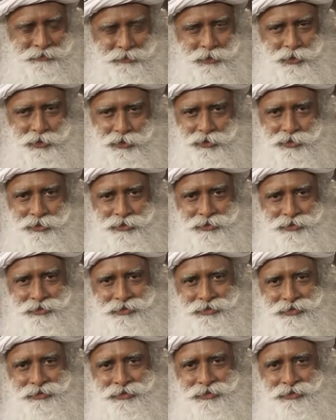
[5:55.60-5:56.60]
because
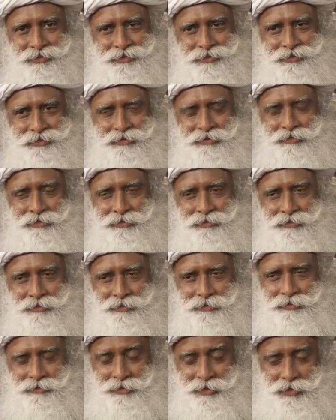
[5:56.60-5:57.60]

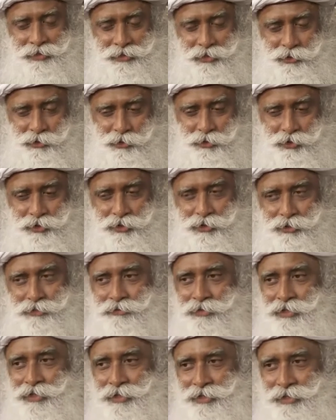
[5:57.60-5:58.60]
that's a
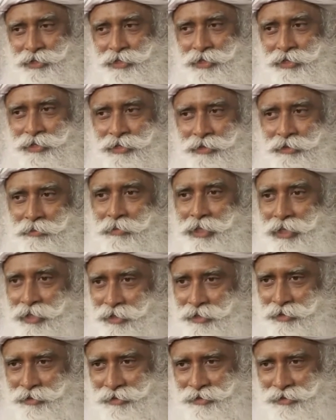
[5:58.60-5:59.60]
question with
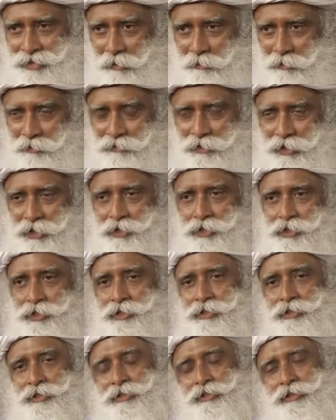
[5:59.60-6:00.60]
many
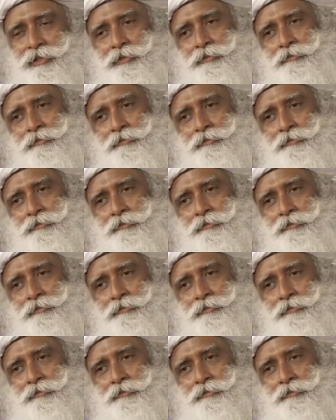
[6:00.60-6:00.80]
ramifications.